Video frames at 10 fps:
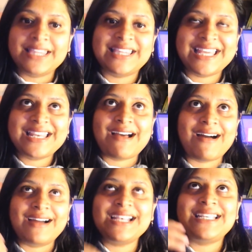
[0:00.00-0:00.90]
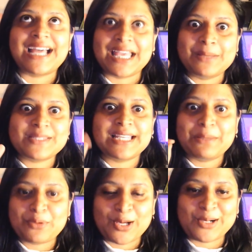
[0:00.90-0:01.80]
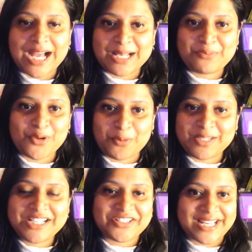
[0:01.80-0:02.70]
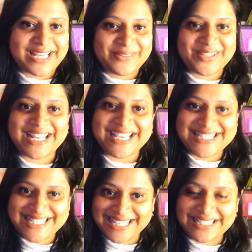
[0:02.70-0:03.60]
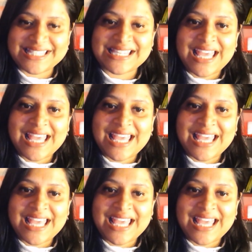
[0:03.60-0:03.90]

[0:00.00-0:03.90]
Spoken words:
There are times, and I'll probably cry when I say this,